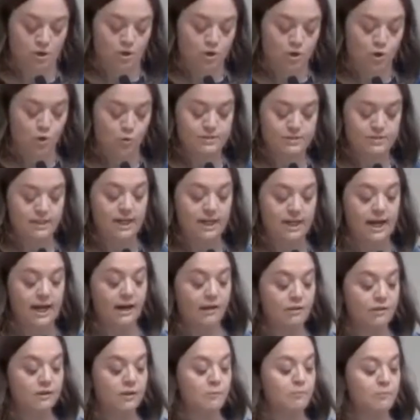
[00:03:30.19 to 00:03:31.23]
who was a
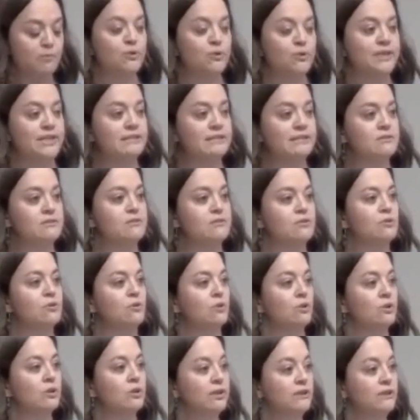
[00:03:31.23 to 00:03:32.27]
Catholic priest who
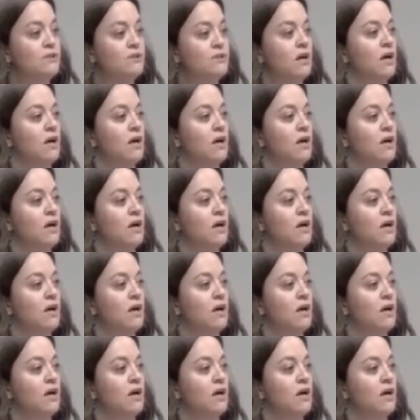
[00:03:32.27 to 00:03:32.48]
lived